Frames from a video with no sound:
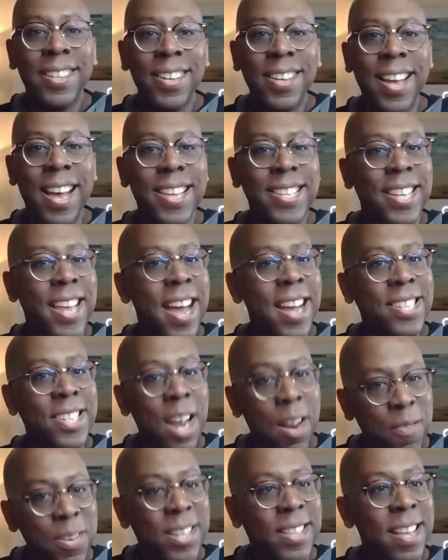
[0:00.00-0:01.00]
You guys catch
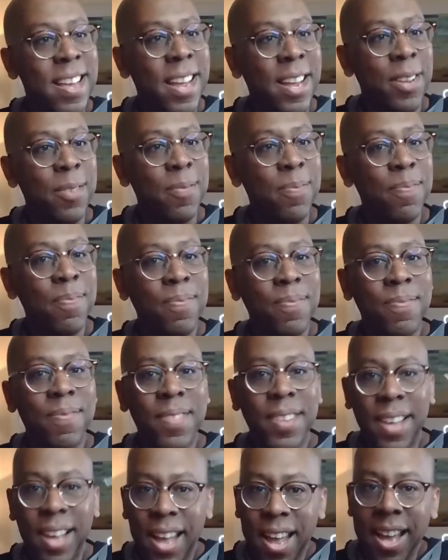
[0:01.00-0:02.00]
everything.
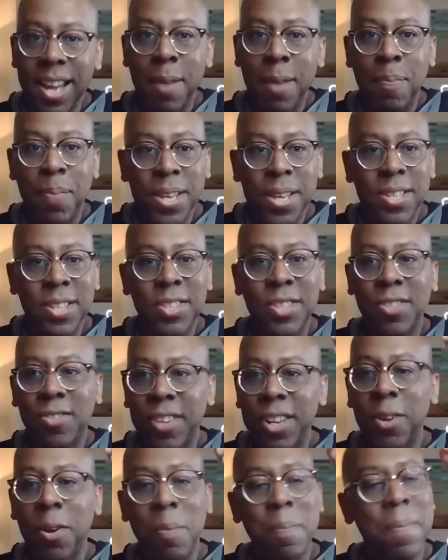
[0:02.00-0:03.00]
I had a piece of
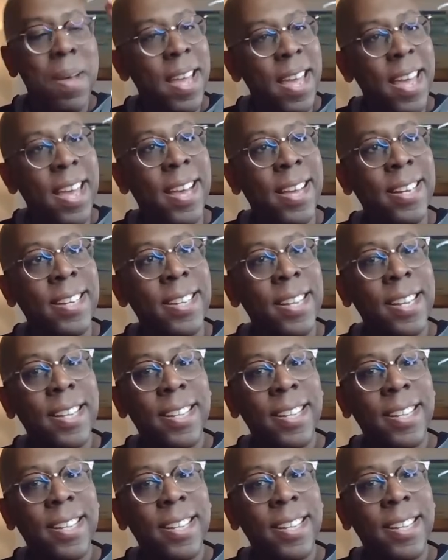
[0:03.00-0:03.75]
string on my head.